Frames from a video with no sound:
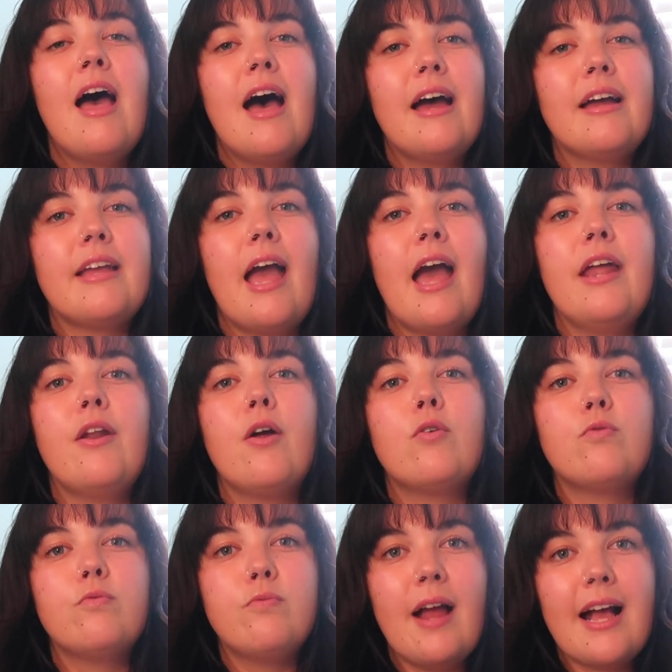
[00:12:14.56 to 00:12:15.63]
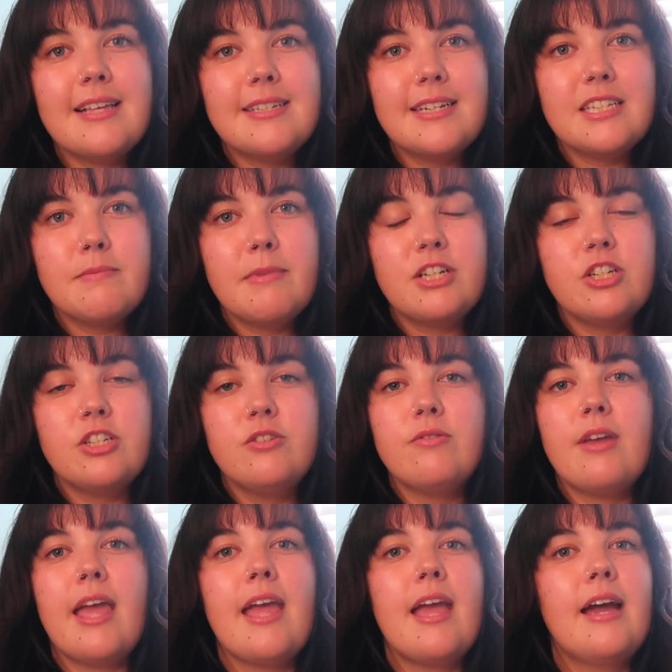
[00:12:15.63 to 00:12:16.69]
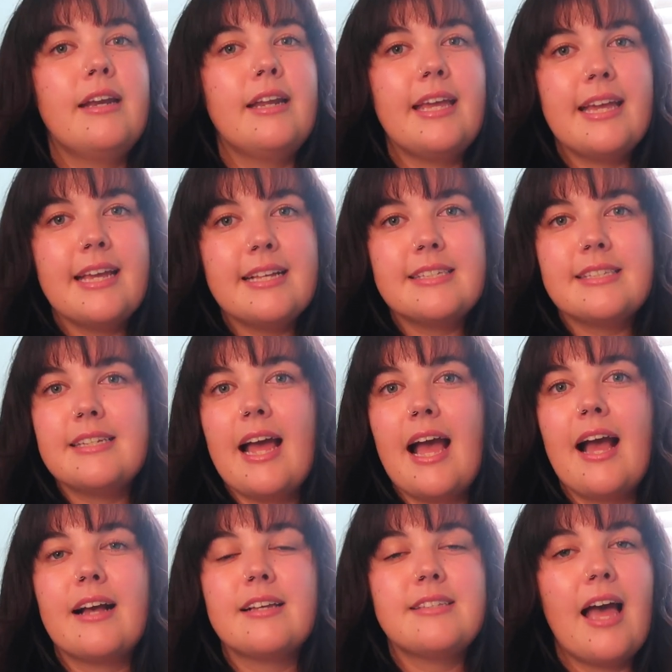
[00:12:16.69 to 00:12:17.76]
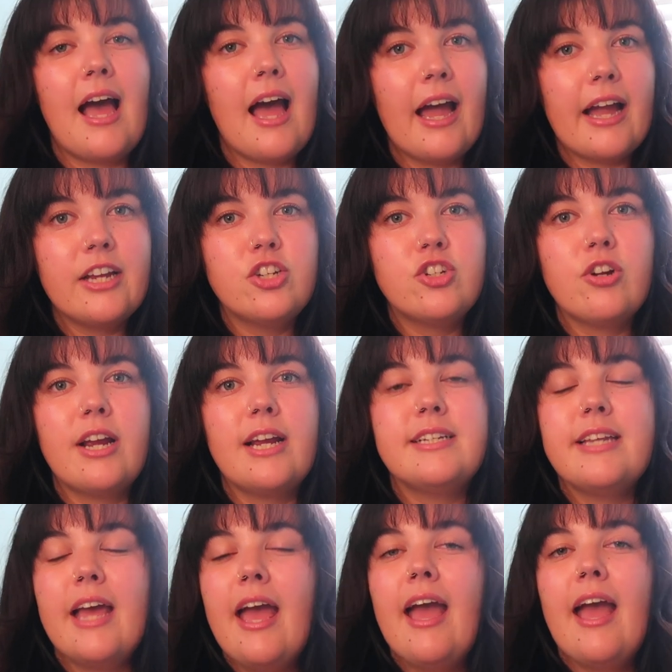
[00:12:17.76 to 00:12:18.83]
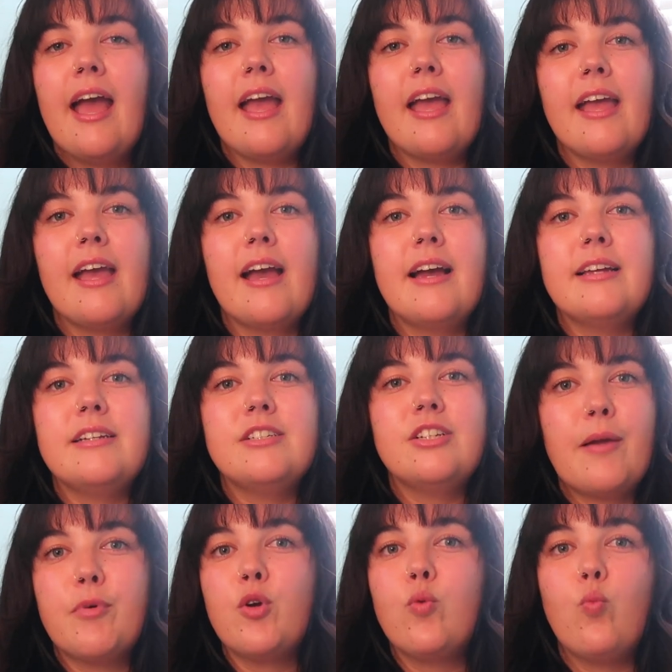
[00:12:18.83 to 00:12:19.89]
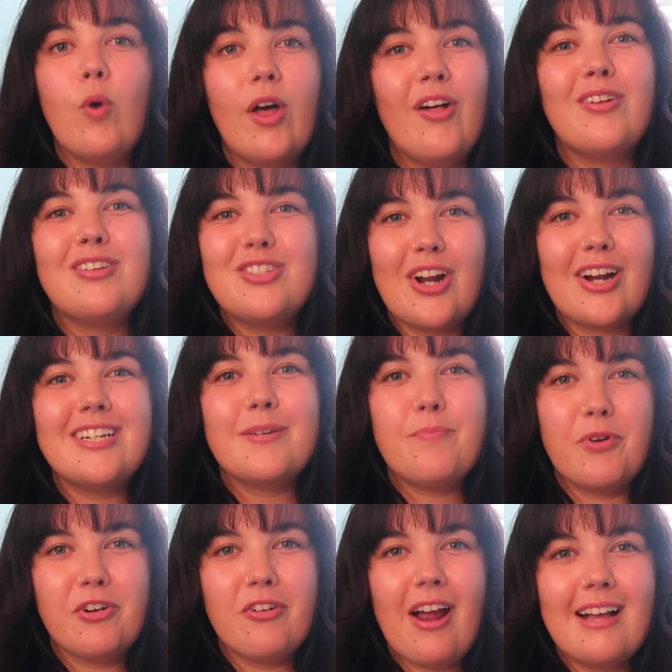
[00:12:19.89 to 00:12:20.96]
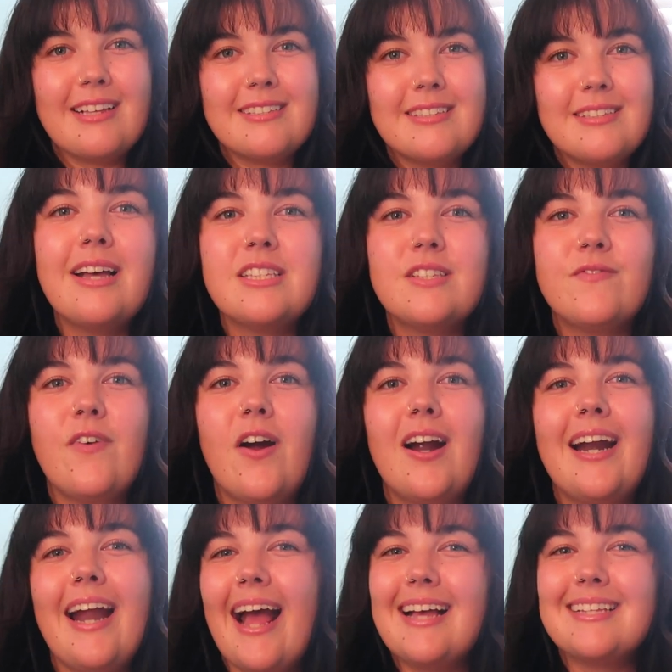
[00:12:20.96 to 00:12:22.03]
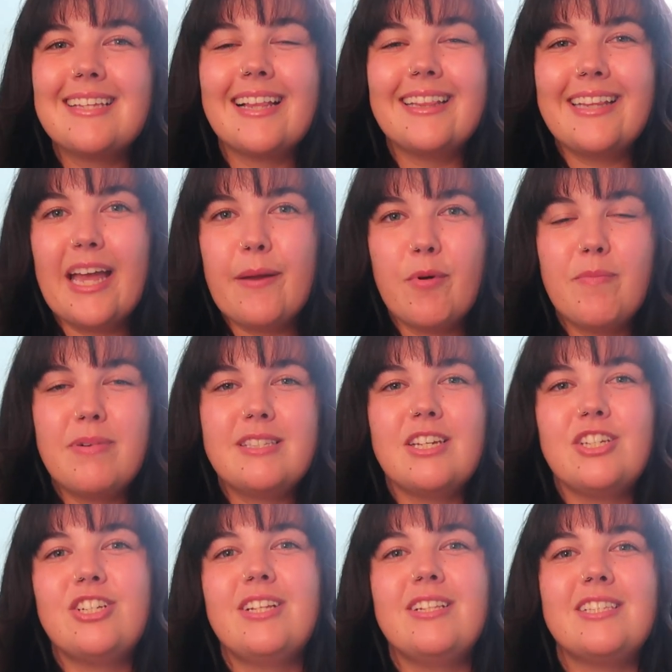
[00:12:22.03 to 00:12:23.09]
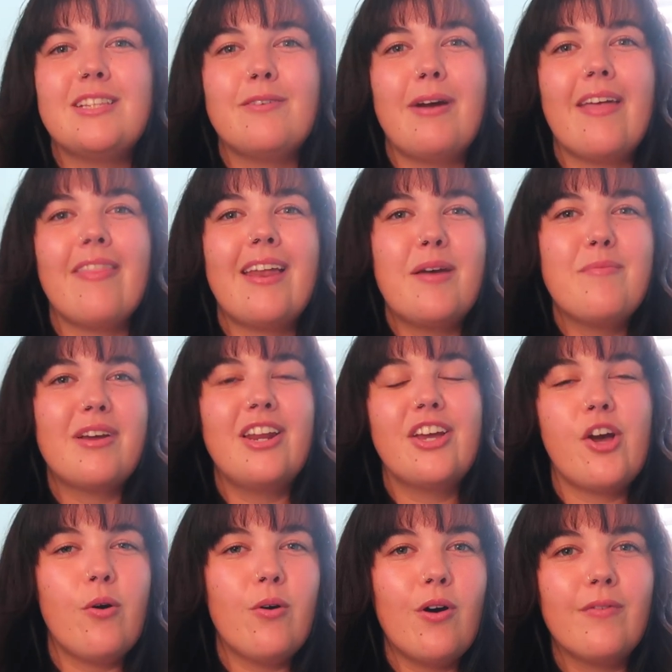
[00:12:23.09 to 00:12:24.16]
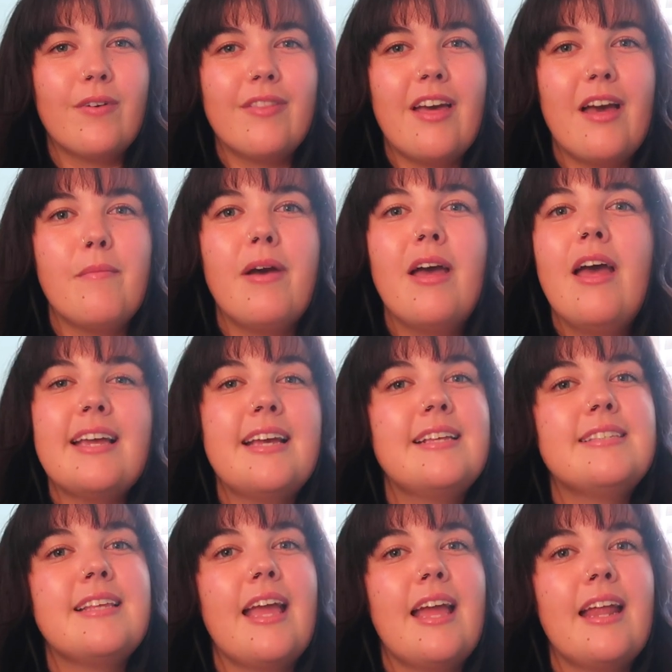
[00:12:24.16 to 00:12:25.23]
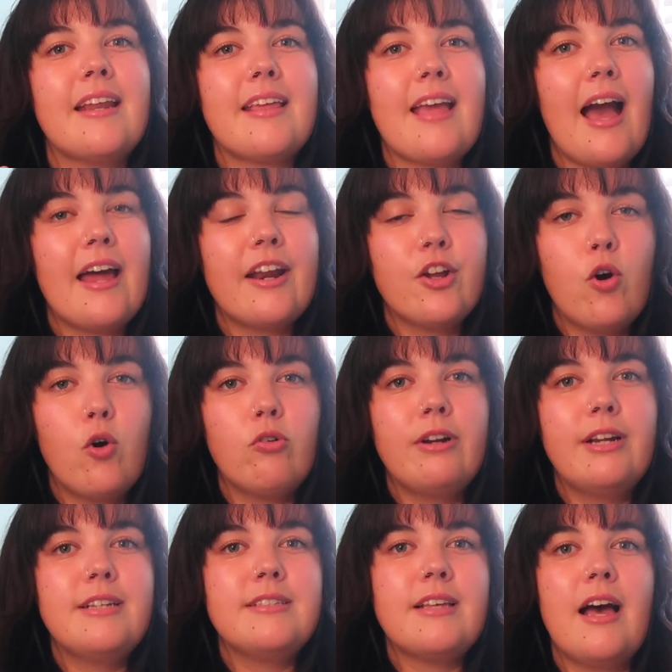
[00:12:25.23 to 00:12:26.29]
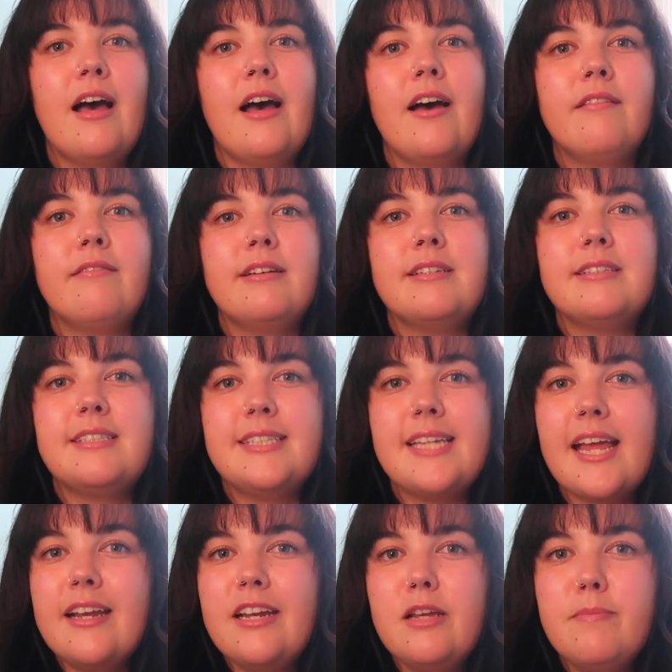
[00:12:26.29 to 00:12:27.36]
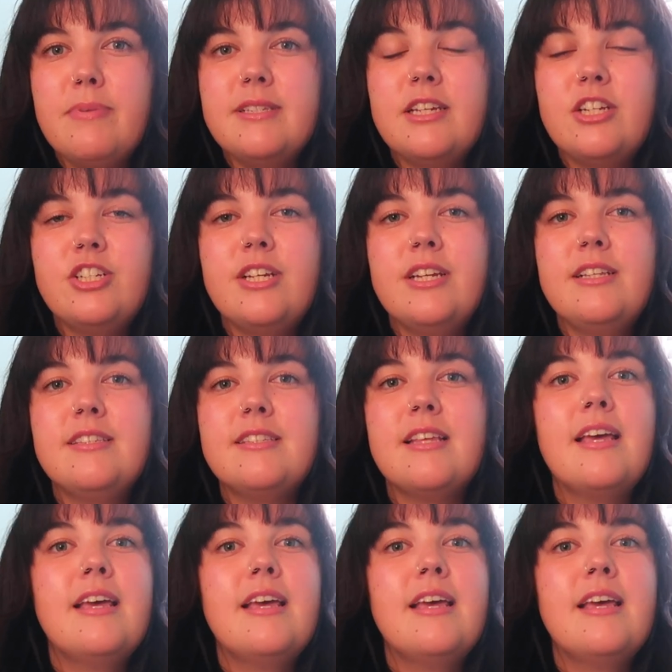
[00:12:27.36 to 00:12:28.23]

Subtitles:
Again, rest as much as you can, eat snacks, hydrate, and labor will start to progress. As far as labor positions, the way that I'm gonna go over them is in categories of standing positions,